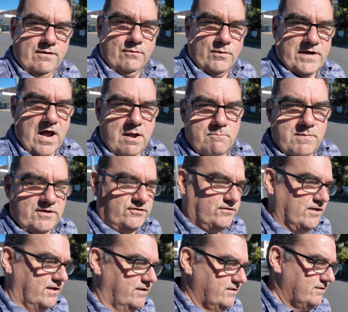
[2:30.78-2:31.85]
we don't miss
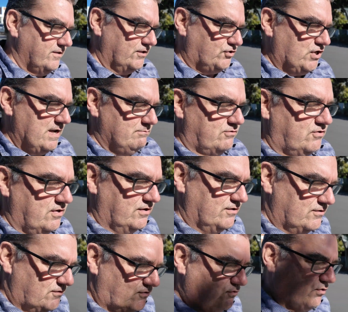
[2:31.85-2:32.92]
the cheap
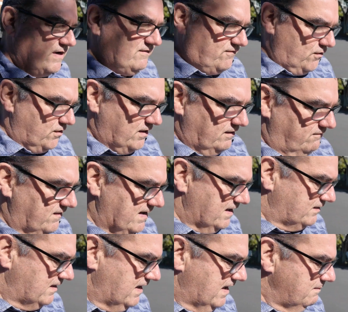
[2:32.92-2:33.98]
street food in
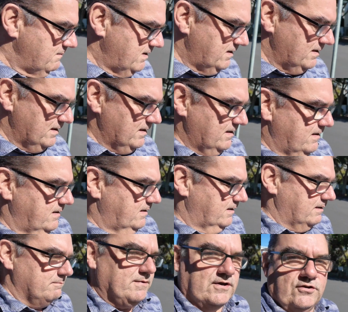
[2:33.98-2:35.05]
Vietnam,
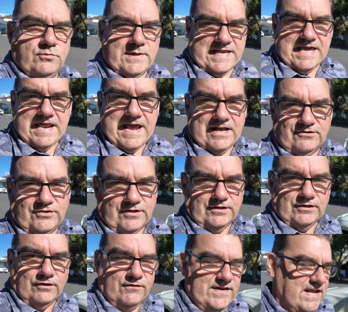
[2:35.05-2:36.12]
because we get out to
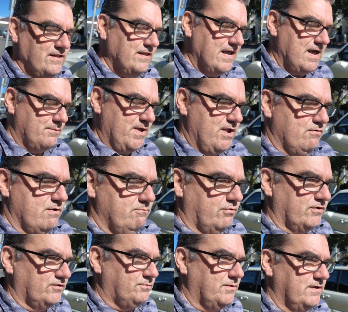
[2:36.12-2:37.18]
Little Vietnam here in
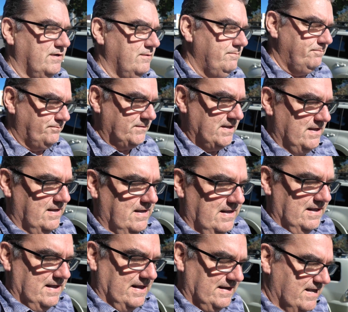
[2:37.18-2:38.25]
Brisbane
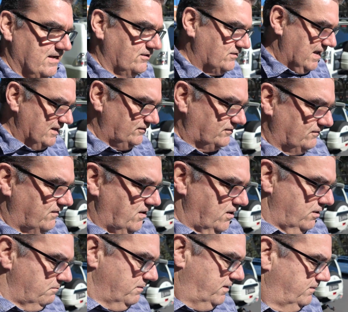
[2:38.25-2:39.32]
and get a taste of
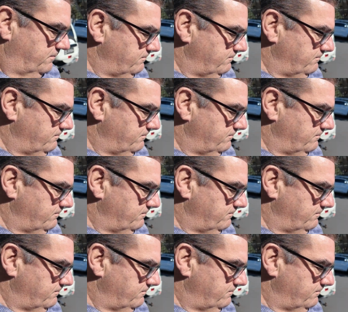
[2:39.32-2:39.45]
home.